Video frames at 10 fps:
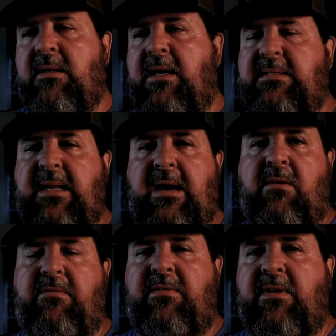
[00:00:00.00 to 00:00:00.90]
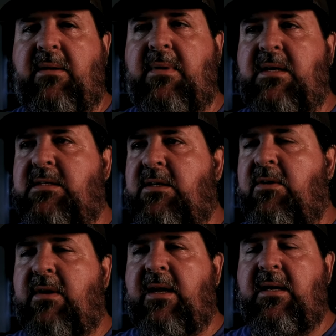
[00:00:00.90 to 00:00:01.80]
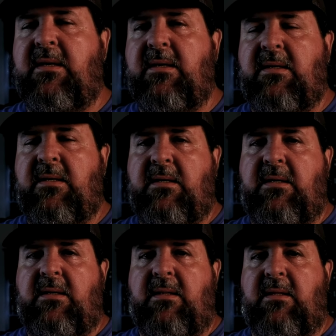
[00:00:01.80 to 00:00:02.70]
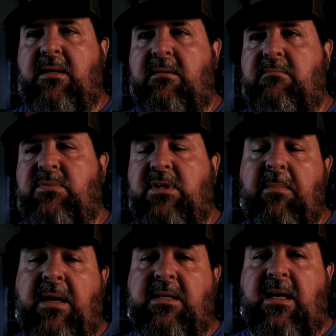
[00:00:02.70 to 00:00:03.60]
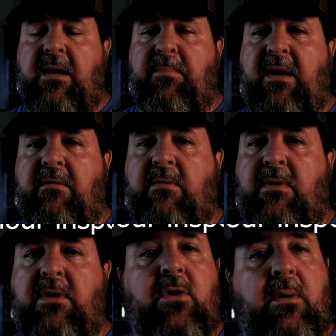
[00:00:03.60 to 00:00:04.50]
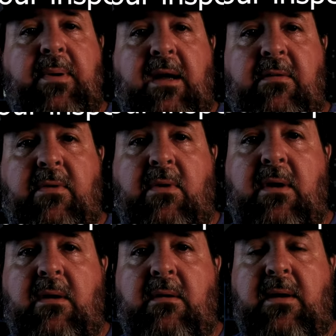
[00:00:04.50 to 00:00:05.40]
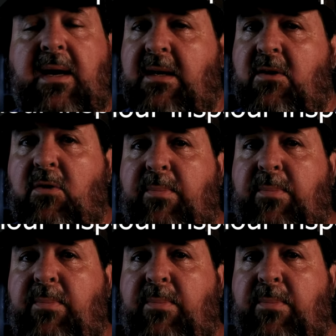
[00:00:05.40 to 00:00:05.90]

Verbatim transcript: That's an hour and 15 minutes of your day that somebody's got to pay for. You can pay for it out of your